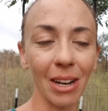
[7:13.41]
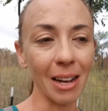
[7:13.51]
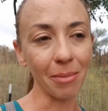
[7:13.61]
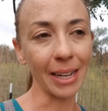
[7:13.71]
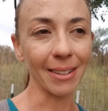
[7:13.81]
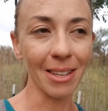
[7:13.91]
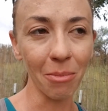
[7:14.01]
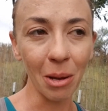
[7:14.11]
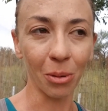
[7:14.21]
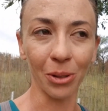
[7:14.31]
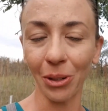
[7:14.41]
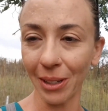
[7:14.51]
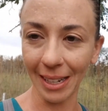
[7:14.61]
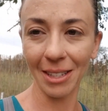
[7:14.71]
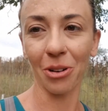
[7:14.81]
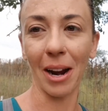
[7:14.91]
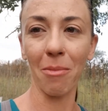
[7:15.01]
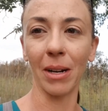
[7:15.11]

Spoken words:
I mean, some people do, and that's great,